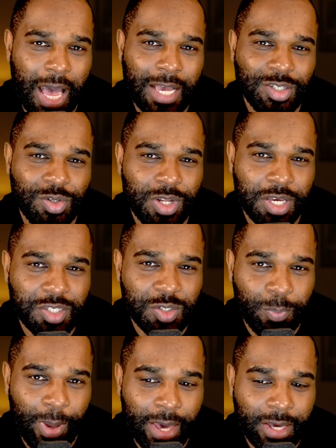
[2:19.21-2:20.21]
as you'd
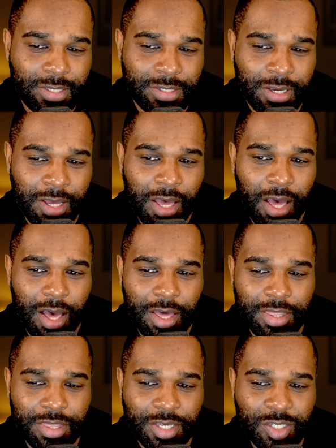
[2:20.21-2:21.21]
expect
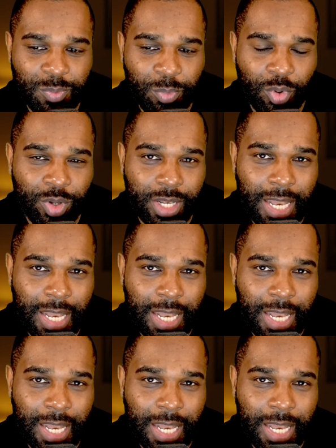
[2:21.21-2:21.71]
at this point.